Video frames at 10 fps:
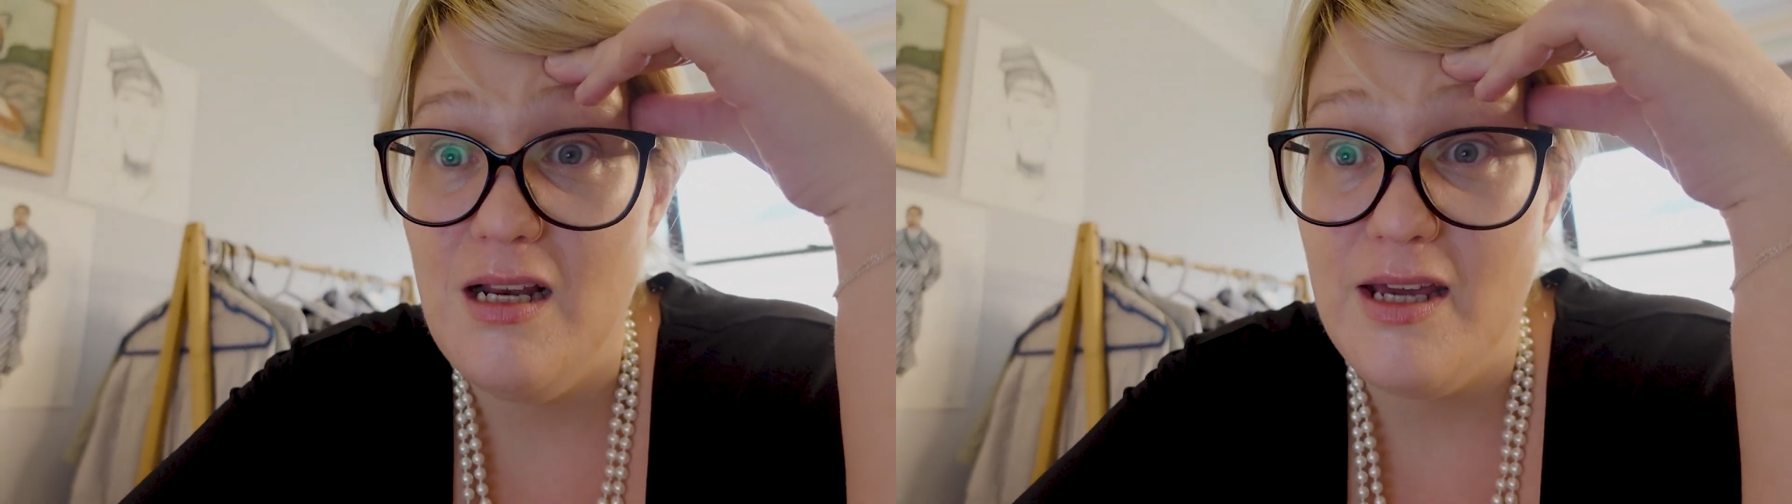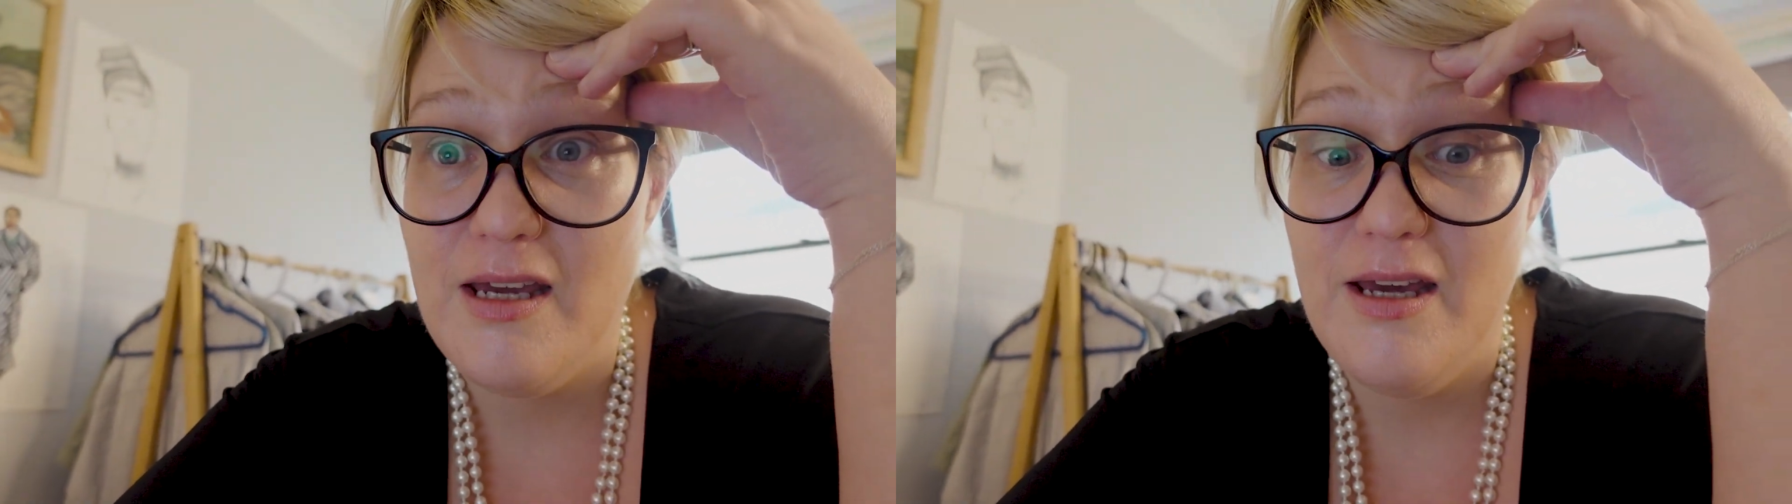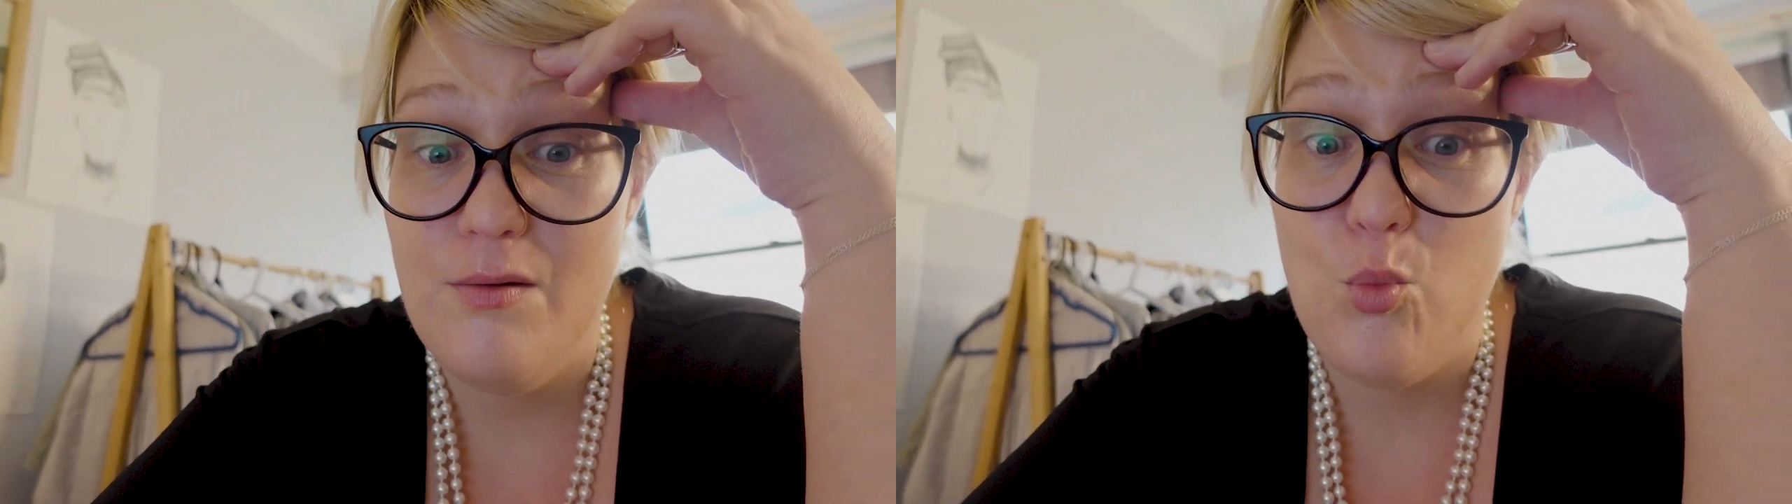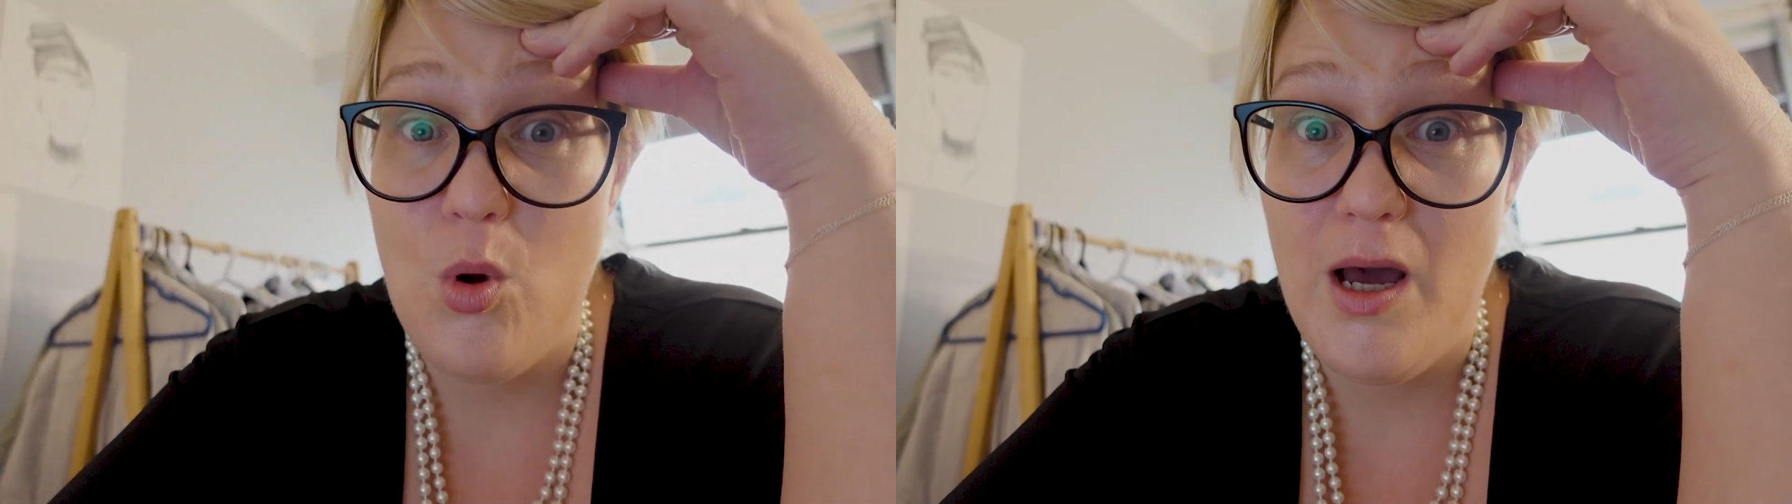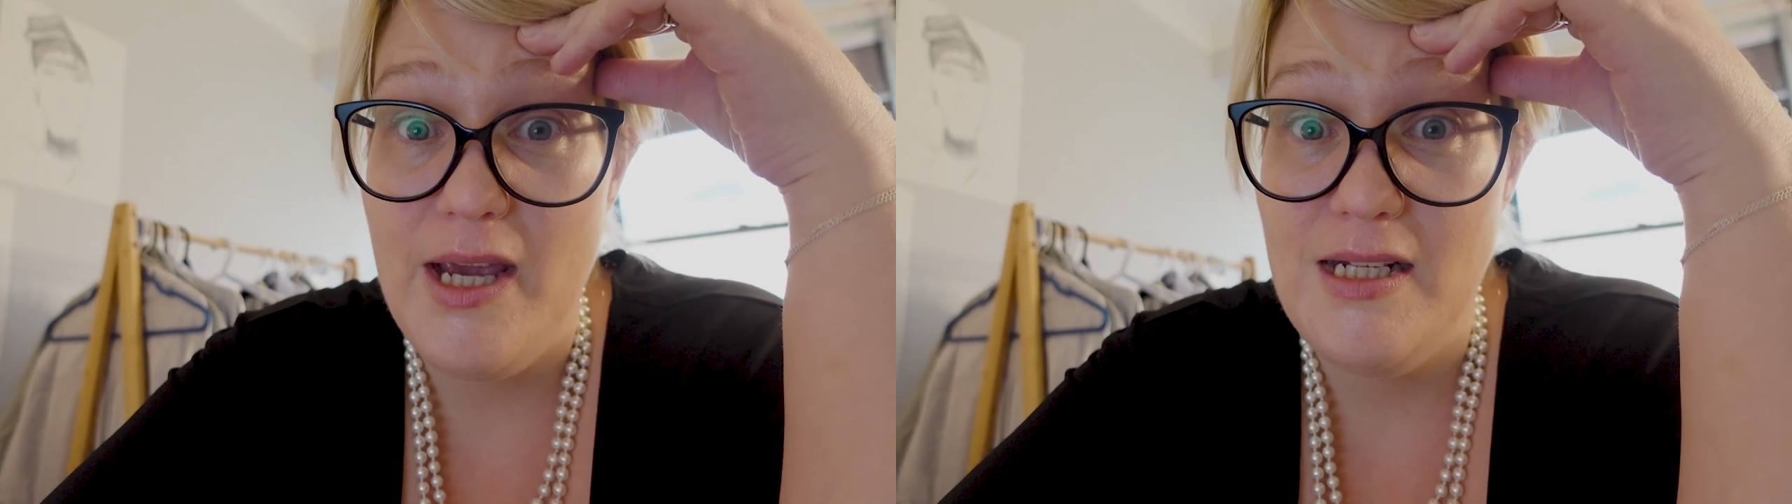Like a
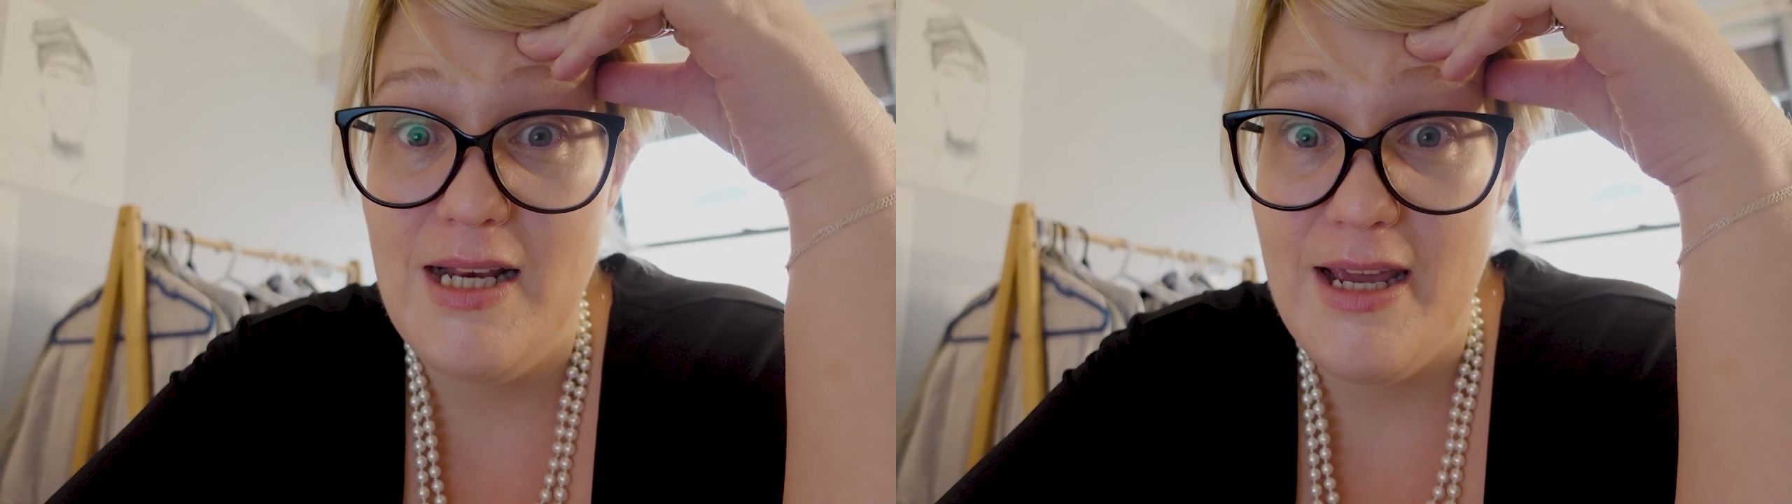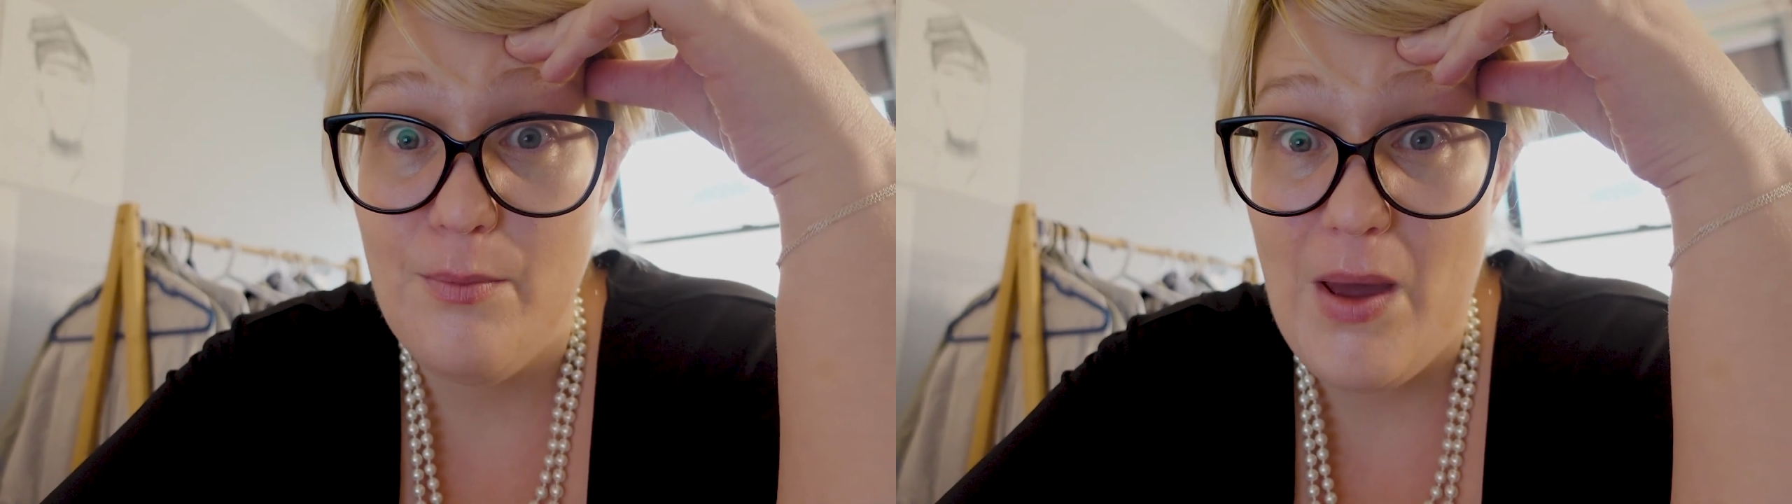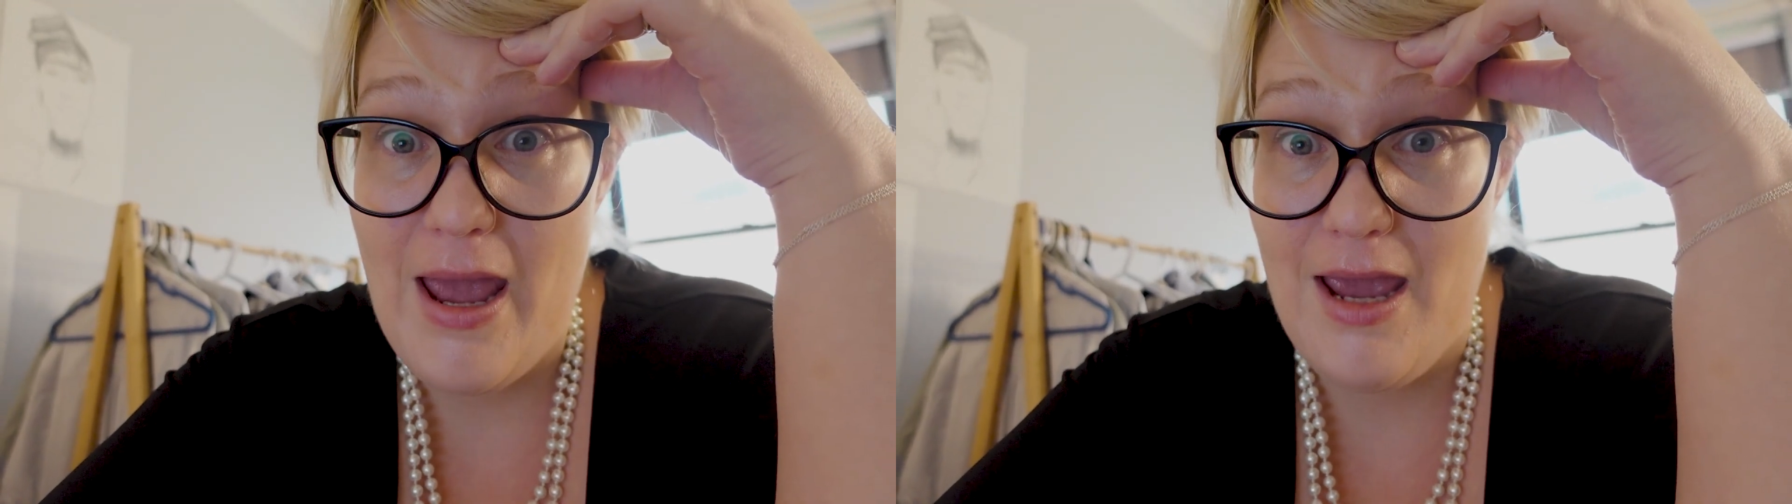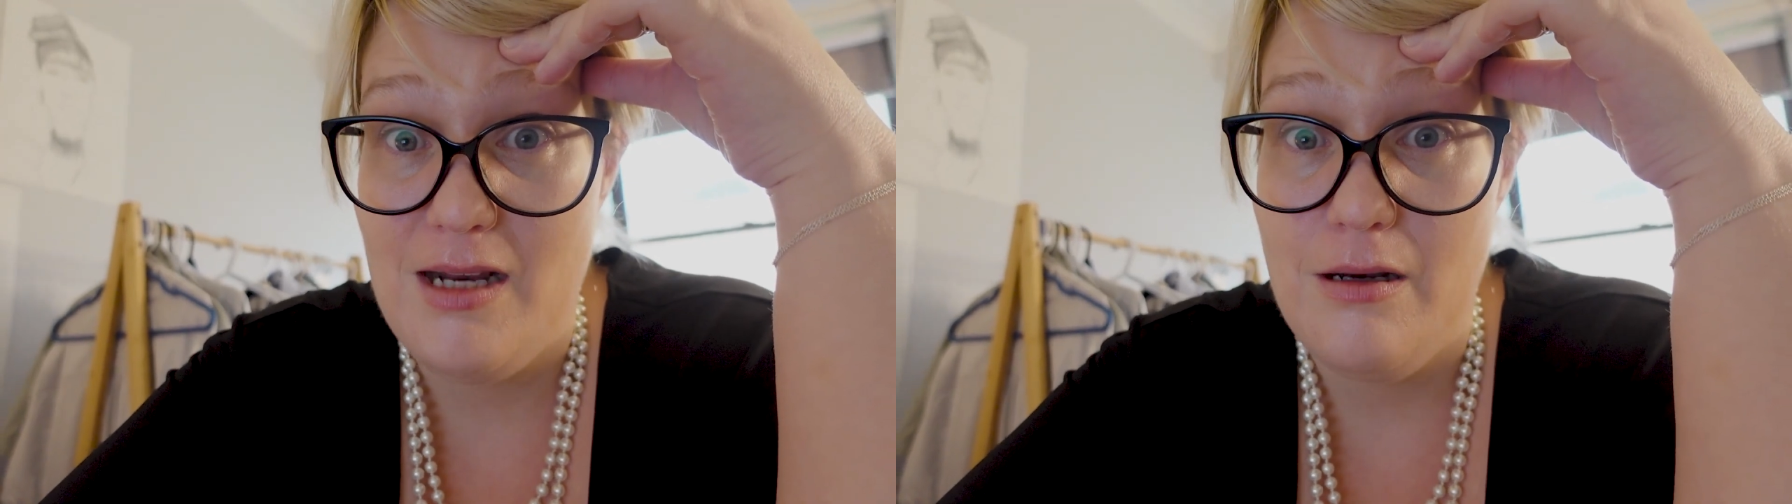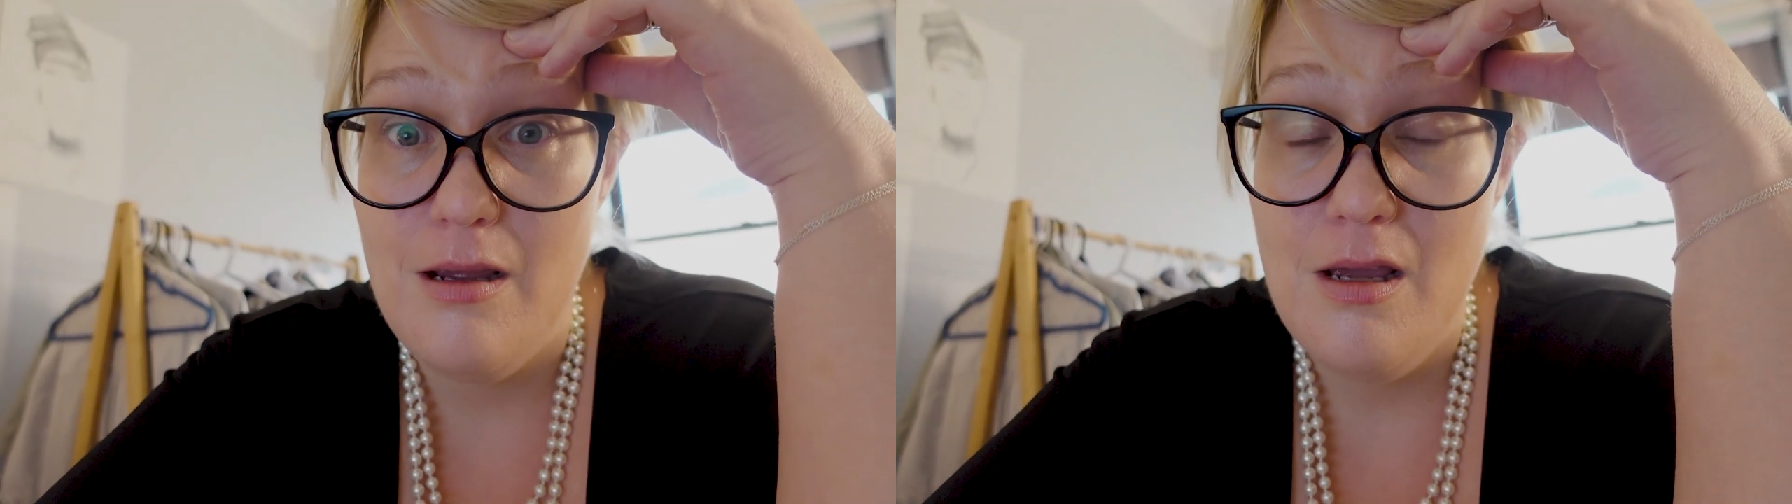wide leg
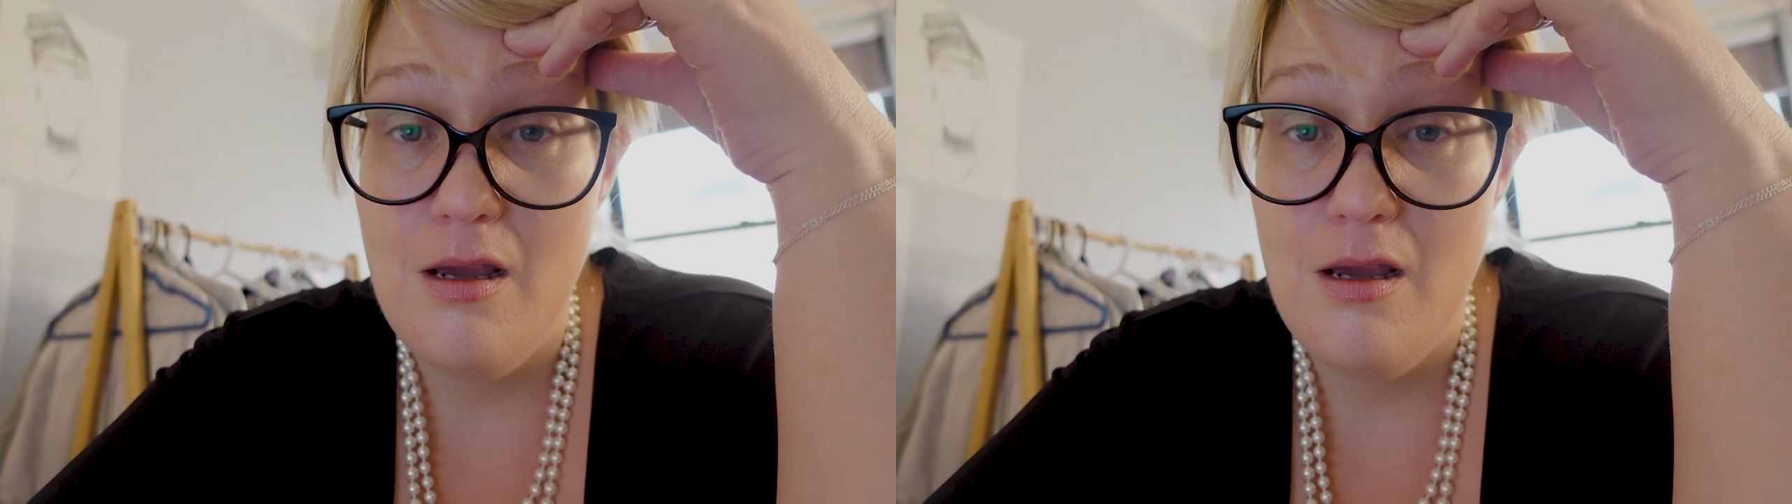pant